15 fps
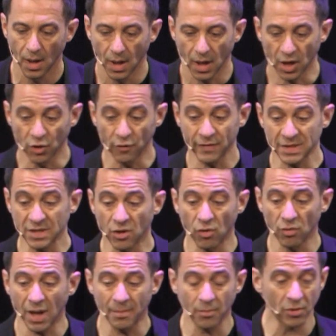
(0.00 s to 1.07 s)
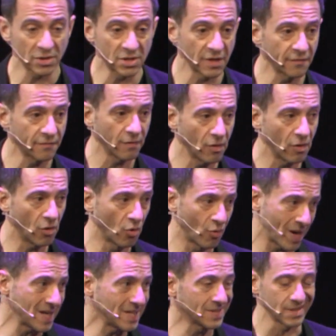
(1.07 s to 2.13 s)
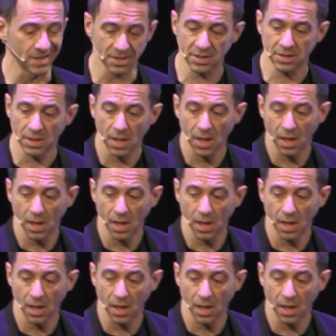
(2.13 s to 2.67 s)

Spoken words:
It offers a collaborative oasis